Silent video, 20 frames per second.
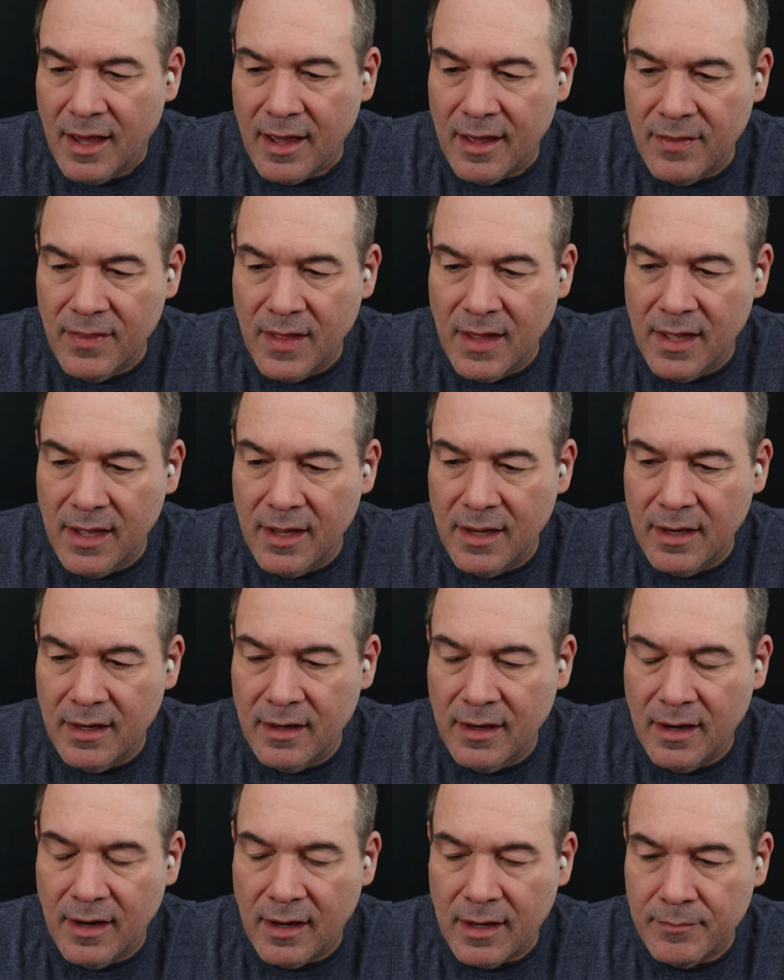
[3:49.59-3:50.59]
And
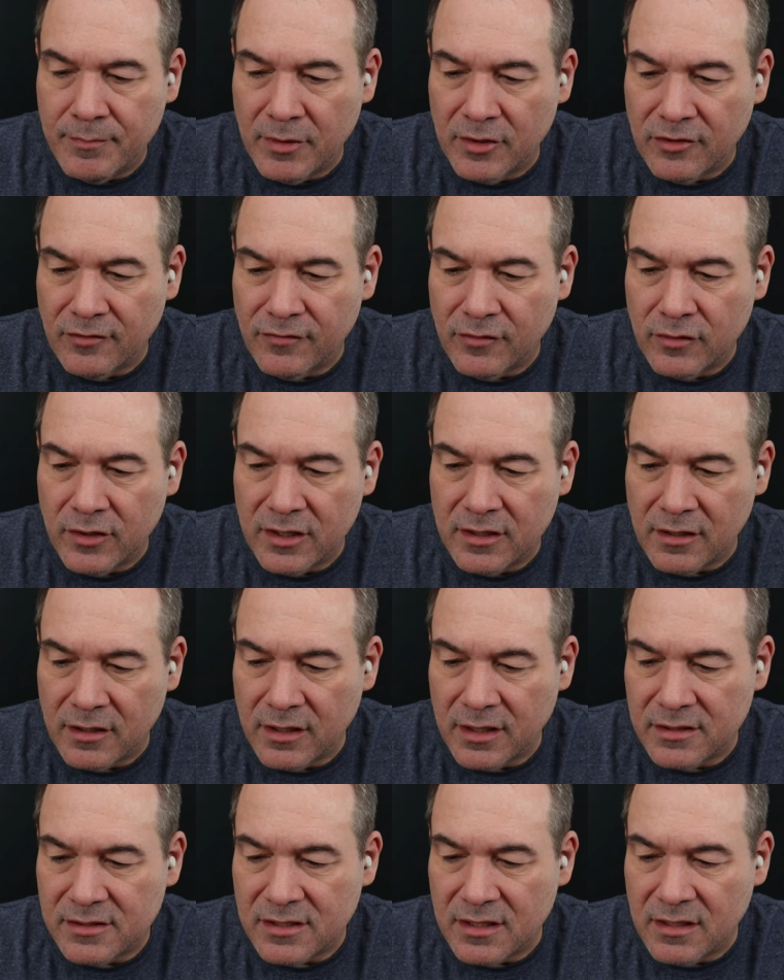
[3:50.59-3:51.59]
then I put the phony
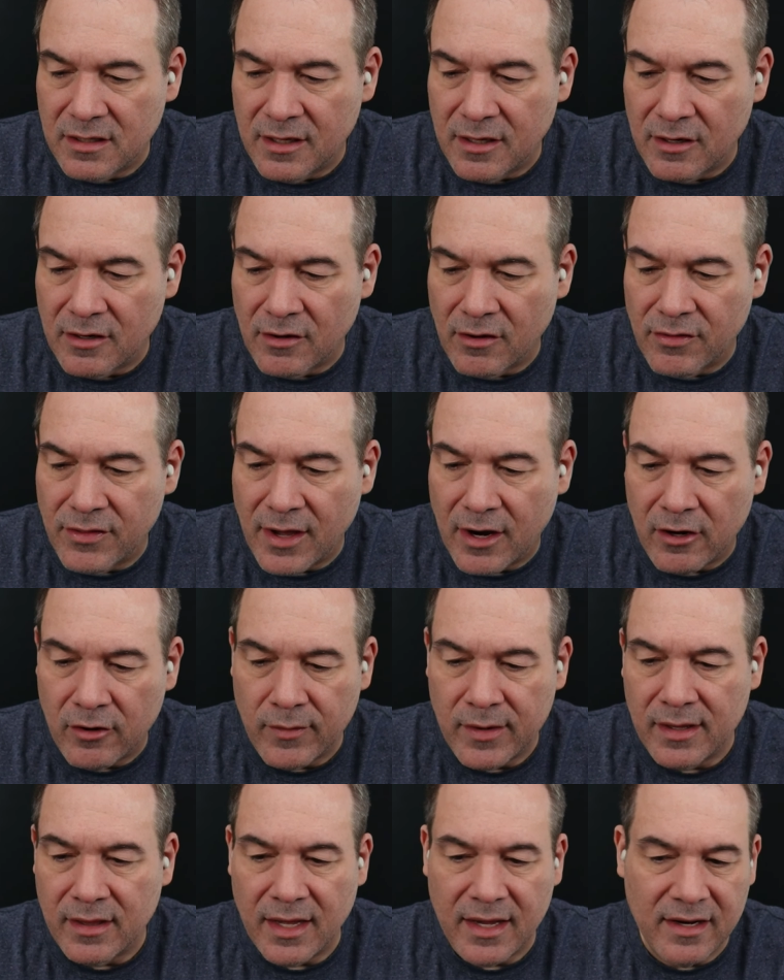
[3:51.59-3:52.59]
targets in here that
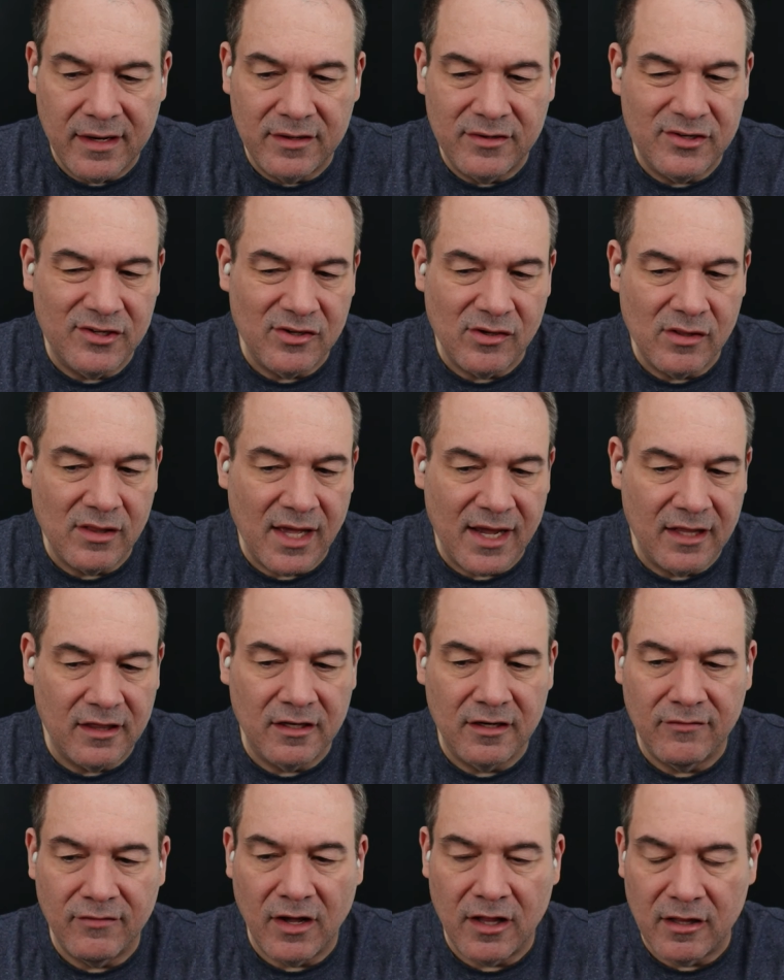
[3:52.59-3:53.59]
are related to like
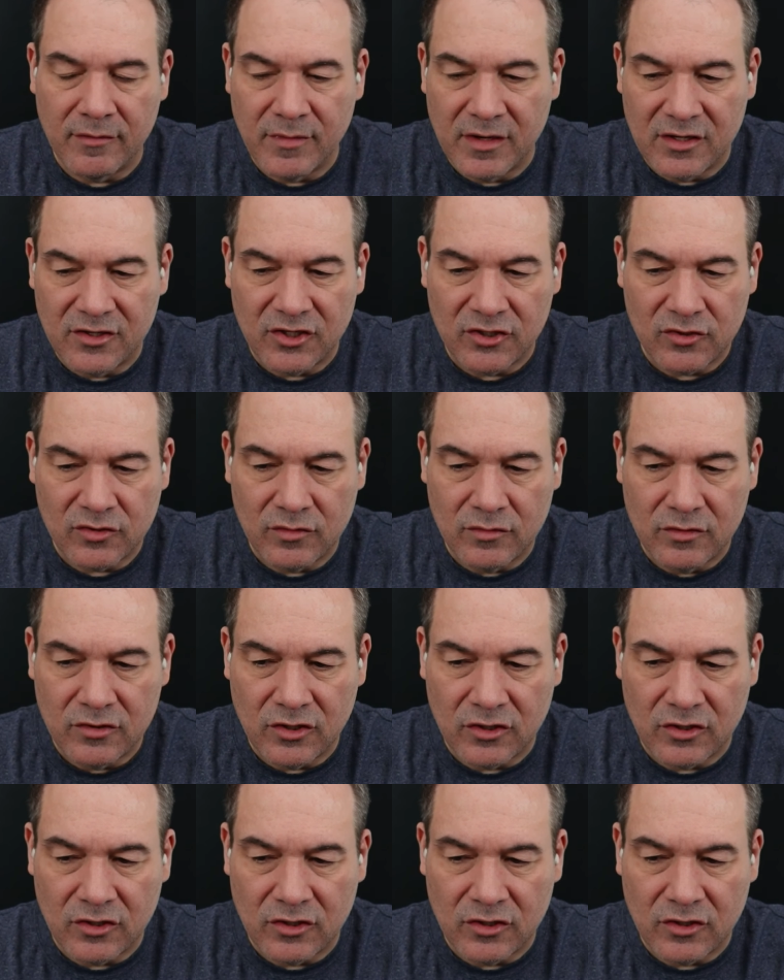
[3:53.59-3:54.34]
the development, just